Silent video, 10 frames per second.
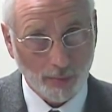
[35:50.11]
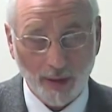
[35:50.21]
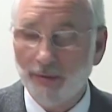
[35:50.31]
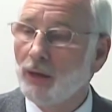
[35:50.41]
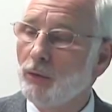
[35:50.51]

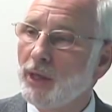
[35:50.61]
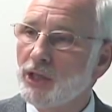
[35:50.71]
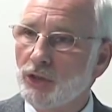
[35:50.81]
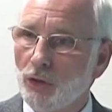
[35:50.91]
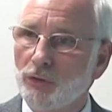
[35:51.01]

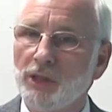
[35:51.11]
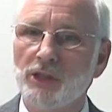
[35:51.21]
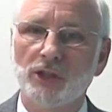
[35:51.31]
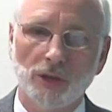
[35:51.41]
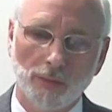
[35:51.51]
evaluation or
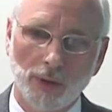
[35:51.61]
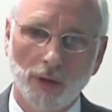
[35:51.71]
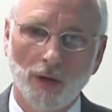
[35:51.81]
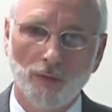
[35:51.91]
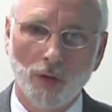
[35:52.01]
criticism
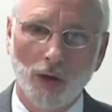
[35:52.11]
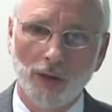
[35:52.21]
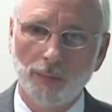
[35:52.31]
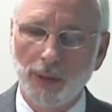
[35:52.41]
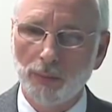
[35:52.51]
of what
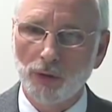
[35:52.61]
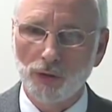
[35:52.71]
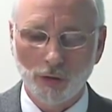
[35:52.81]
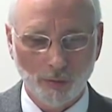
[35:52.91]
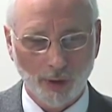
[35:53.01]
other people
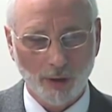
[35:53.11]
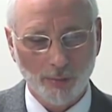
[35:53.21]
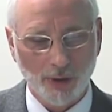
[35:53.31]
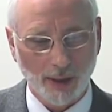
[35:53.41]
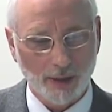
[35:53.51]
do. We'll
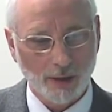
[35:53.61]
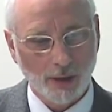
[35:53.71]
come to that.